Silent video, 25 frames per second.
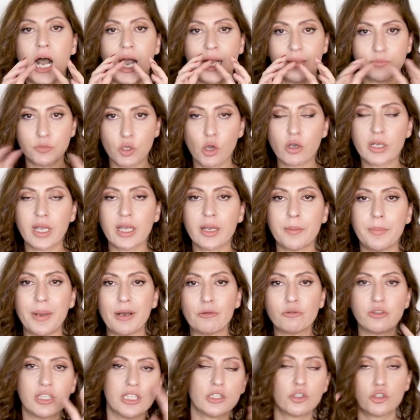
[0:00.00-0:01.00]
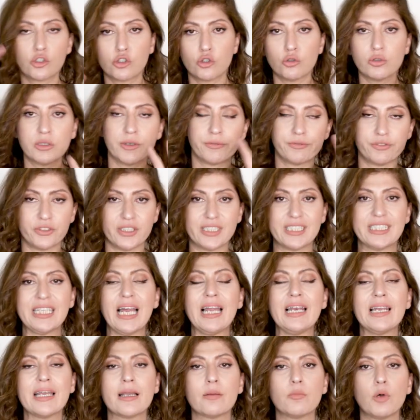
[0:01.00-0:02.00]
I'm talking about these two different
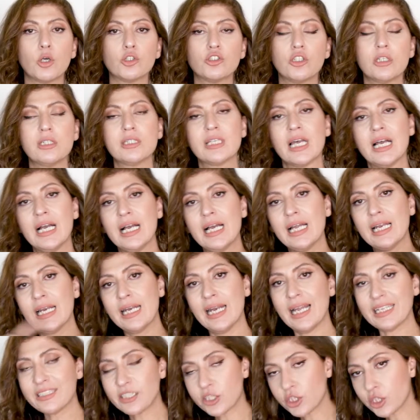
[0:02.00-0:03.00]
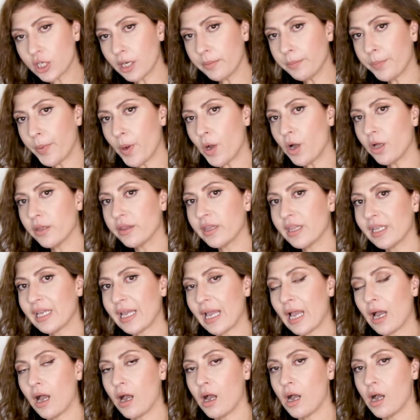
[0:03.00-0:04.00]
selling models. Let's jump on
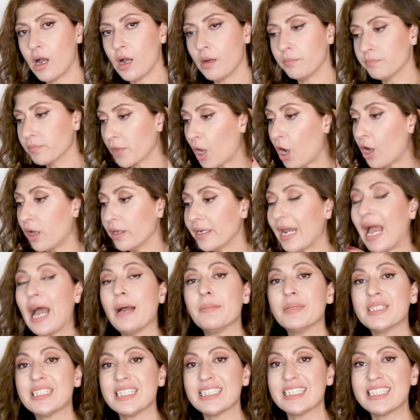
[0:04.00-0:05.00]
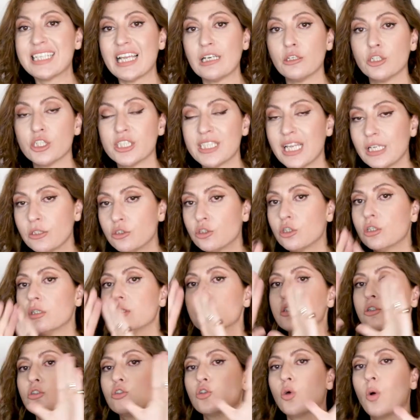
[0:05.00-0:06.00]
the on Amazon Seller
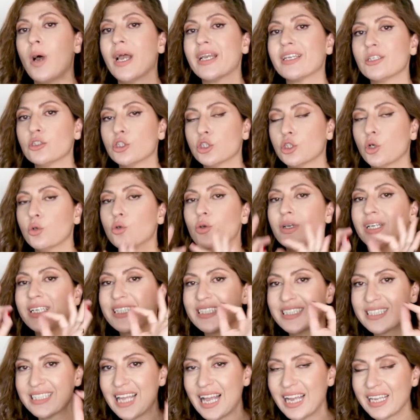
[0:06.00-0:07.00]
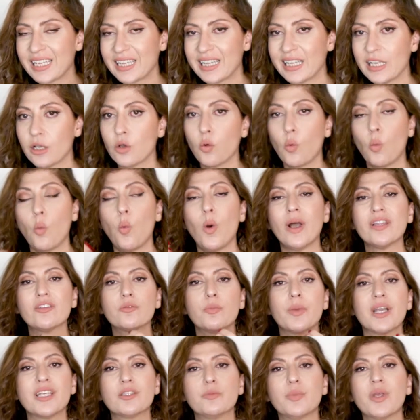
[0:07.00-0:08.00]
Central so I can show you exactly what
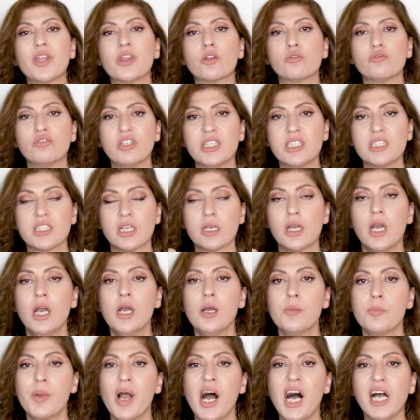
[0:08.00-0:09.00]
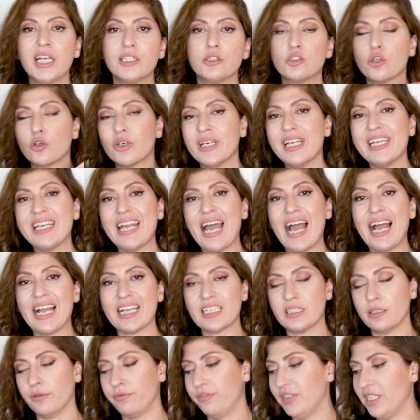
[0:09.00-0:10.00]
might be the reason behind your
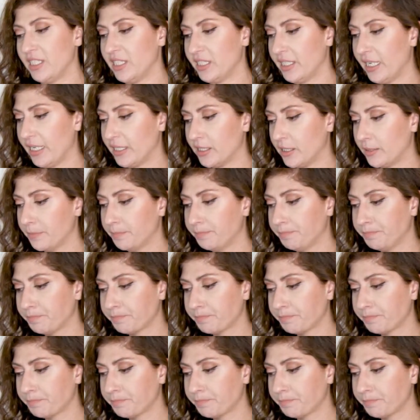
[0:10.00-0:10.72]
inactive listings.